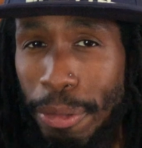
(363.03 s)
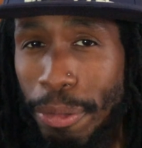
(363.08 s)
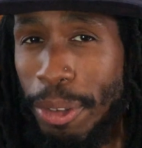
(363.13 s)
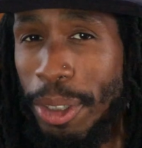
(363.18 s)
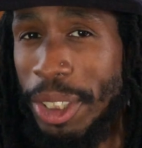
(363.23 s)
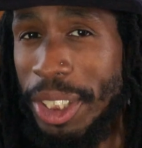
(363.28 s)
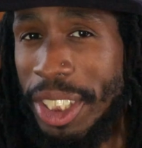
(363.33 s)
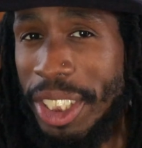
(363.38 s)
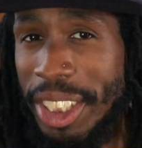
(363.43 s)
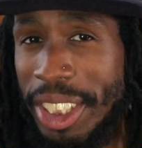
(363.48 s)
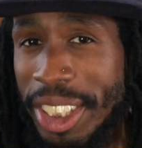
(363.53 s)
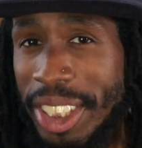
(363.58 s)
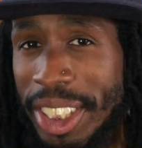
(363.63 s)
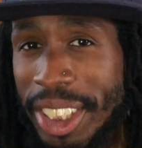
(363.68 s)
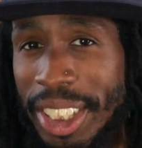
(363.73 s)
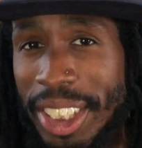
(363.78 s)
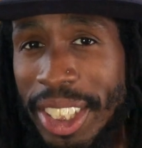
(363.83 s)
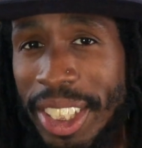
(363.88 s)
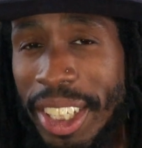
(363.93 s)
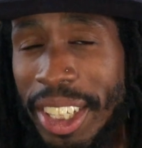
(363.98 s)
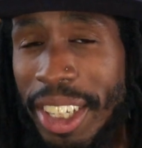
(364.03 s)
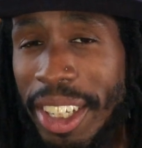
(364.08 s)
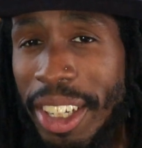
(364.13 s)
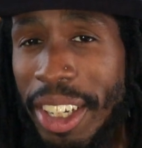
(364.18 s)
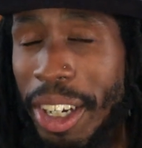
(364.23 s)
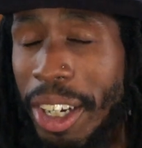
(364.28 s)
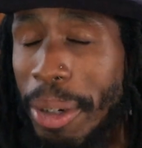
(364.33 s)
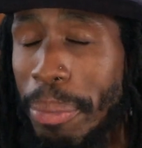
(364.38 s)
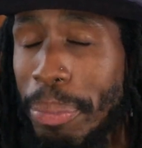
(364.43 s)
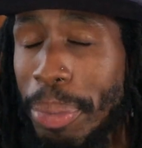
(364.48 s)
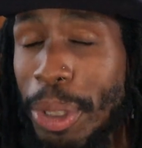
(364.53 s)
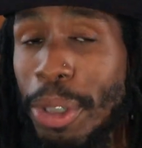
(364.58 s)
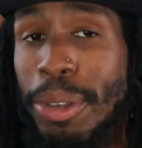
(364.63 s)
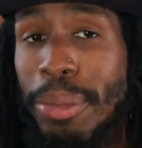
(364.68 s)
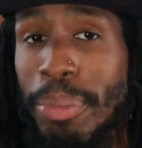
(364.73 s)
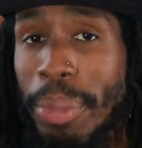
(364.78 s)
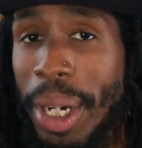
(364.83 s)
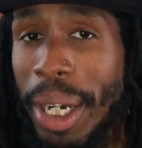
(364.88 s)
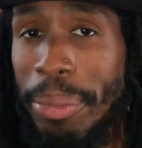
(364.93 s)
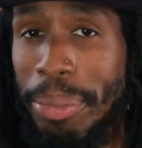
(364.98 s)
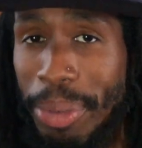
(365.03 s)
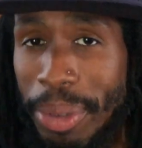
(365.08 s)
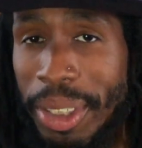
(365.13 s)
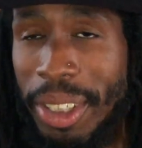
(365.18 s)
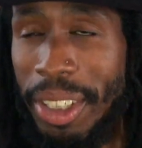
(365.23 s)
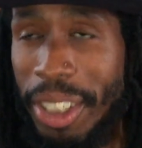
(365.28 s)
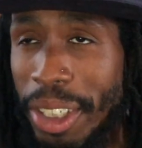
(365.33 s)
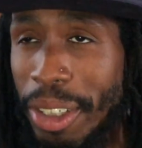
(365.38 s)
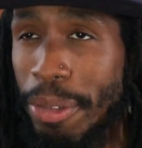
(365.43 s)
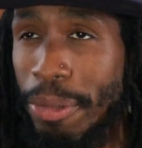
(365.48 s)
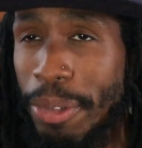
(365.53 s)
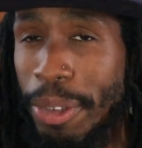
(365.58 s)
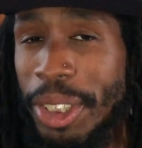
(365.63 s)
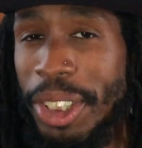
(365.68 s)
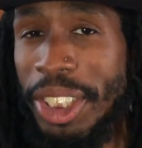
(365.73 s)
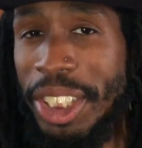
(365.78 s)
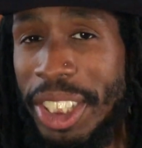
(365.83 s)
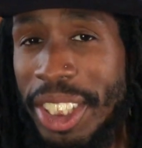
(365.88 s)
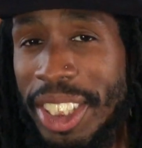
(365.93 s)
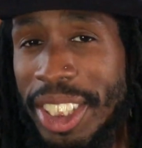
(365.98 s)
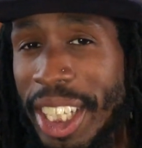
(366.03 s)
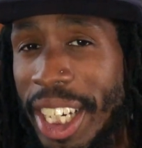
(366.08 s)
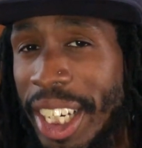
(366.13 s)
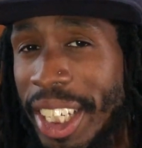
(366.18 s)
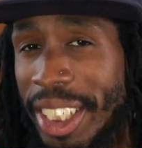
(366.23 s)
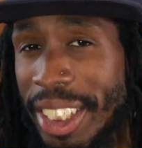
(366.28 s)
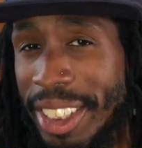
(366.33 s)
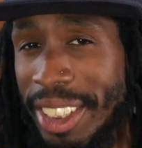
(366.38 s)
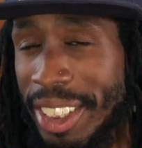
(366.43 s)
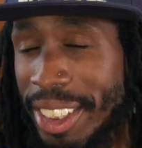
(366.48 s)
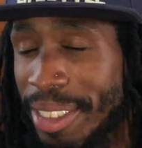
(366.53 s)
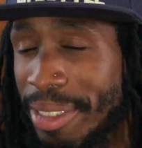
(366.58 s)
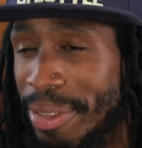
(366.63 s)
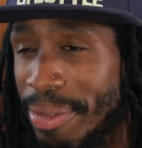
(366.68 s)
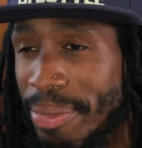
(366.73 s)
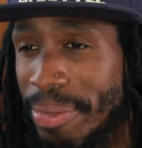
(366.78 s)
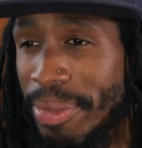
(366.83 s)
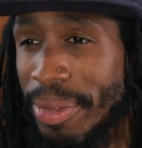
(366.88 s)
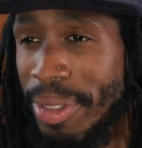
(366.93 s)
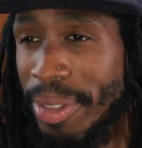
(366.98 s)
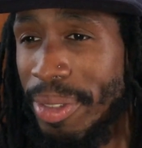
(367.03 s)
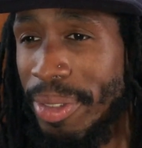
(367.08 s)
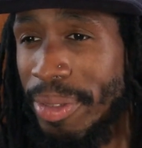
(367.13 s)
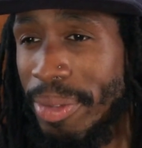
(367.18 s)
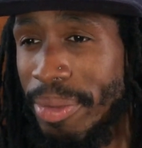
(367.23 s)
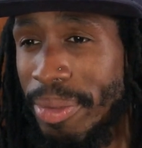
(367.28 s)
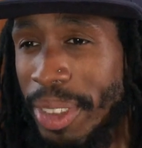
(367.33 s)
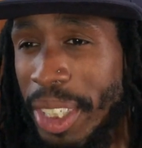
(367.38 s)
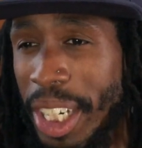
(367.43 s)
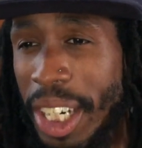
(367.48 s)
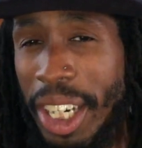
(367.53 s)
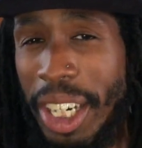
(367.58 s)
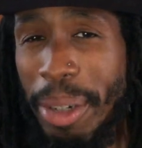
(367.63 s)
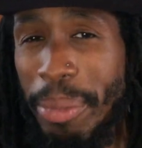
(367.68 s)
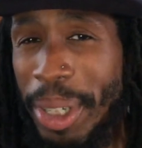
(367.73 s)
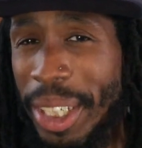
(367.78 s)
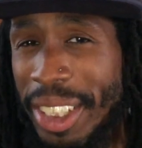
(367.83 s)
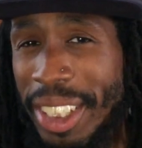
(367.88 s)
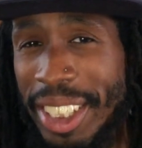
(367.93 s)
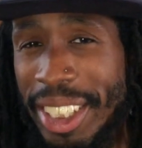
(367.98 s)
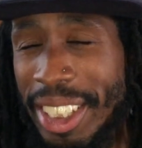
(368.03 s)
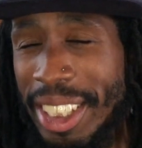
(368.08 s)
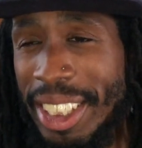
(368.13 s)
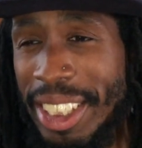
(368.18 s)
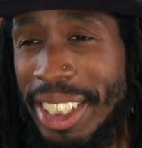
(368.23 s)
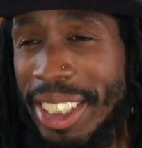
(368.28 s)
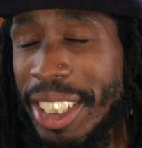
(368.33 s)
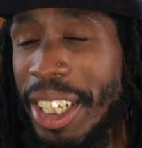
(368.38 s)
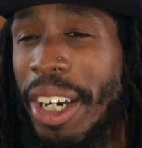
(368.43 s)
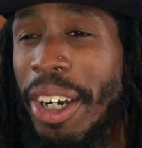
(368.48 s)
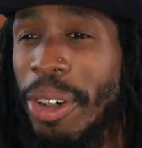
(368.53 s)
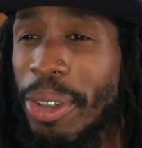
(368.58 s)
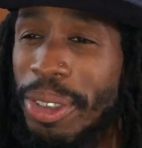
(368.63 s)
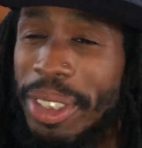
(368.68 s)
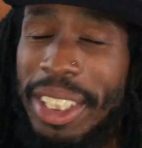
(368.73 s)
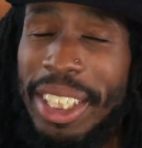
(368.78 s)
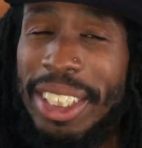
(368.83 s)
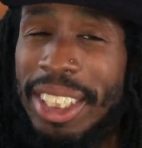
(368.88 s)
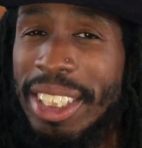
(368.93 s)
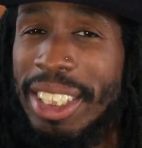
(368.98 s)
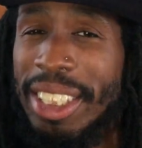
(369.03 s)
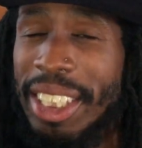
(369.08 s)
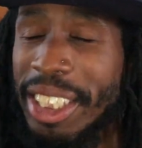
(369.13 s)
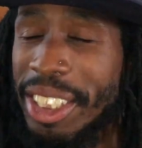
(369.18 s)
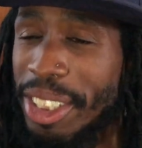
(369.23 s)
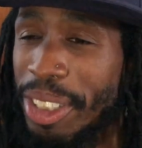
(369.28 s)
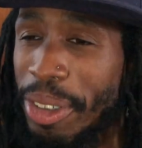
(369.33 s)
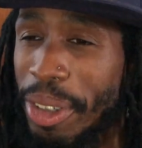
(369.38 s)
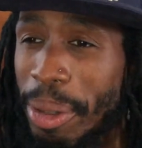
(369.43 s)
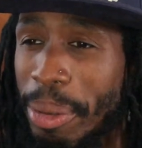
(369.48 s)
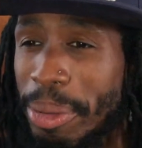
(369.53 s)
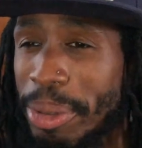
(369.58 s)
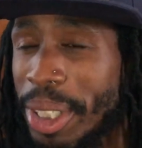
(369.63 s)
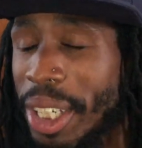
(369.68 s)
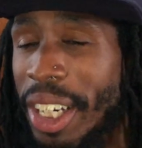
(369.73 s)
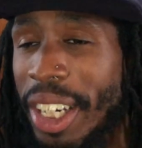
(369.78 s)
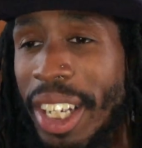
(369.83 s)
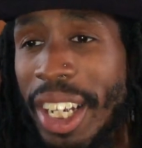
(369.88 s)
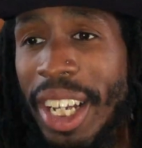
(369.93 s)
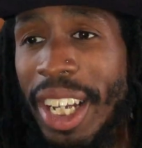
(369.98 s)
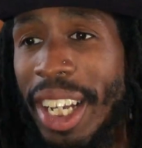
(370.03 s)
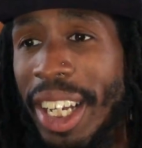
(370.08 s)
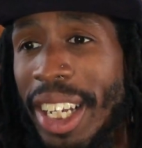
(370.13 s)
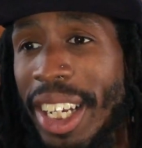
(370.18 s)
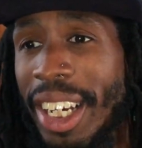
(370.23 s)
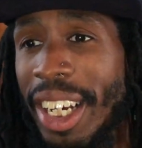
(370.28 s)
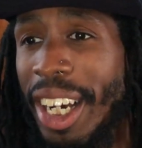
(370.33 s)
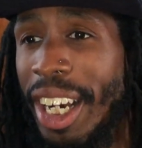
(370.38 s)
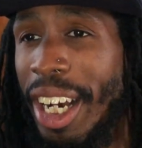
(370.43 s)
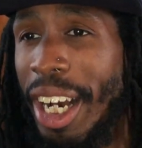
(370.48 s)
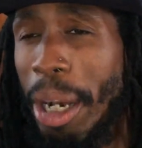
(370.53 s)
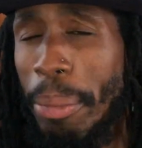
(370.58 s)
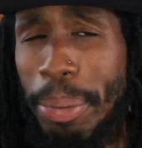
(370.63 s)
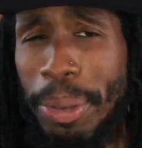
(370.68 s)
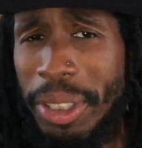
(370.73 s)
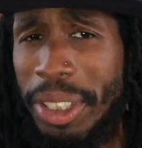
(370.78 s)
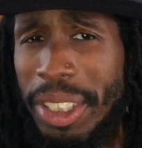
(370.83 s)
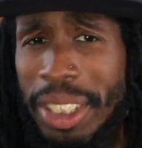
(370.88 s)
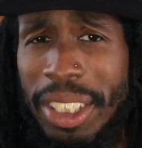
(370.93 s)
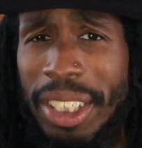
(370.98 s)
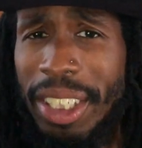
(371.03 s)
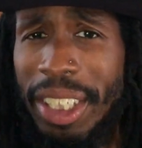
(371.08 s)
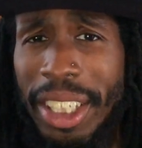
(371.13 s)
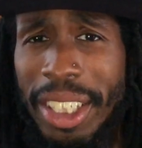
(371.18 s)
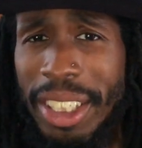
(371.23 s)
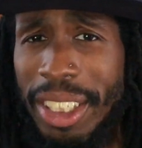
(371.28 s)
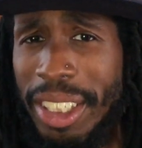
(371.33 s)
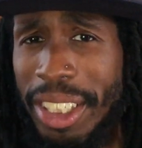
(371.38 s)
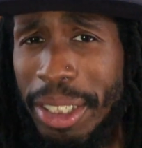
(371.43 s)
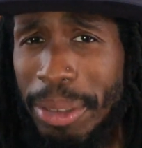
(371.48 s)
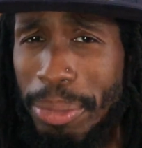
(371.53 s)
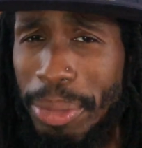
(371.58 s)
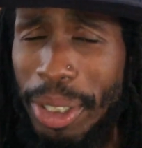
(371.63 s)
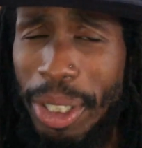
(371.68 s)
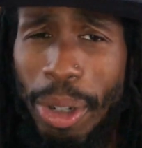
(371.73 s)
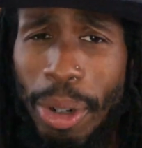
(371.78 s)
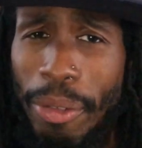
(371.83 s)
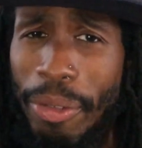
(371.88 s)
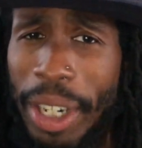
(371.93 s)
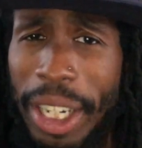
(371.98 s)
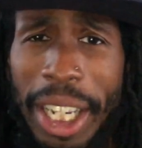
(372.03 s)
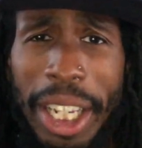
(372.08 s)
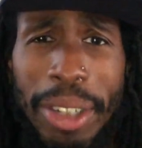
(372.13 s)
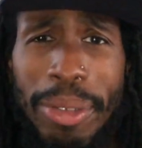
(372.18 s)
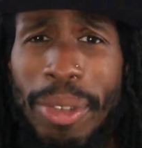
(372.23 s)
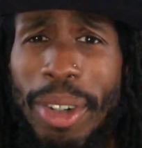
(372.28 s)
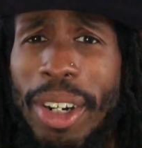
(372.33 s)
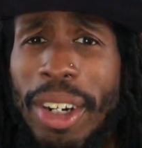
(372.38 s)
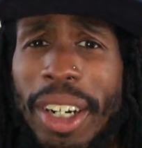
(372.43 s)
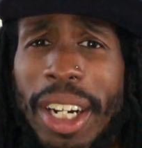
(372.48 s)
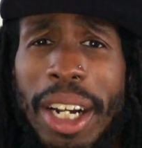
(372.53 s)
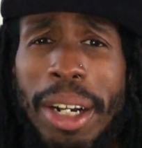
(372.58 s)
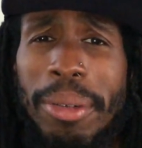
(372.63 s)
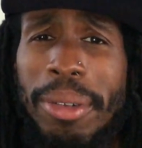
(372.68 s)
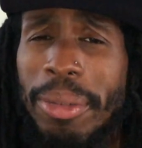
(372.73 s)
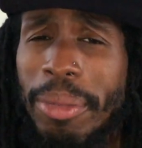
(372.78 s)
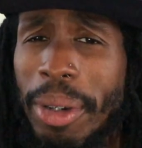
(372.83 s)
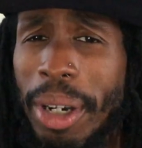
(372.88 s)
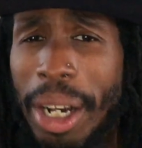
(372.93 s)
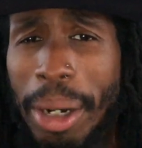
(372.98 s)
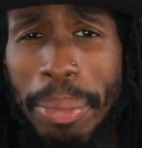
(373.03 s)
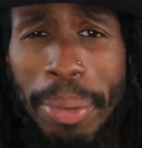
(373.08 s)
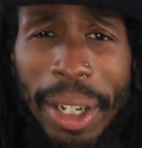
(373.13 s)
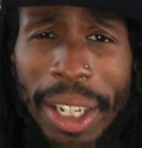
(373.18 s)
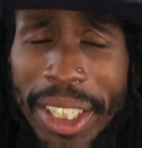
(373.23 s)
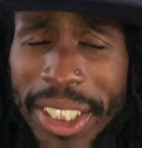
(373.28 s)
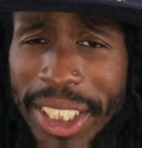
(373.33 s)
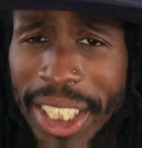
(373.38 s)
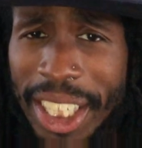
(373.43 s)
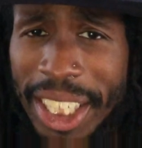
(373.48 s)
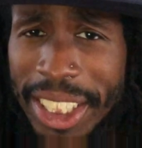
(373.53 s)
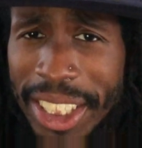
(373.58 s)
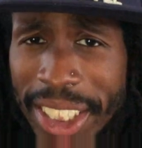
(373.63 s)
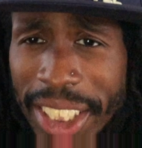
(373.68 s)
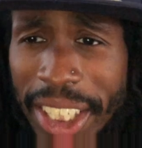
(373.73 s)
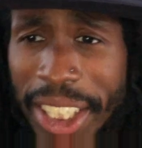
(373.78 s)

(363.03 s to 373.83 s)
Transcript: Furches, uh, built by uh, Furches.com, I think it is. No, oh, that's his Instagram, I'm sorry. Uh, I'll put it in the link below. If I got it wrong, I, I apologize.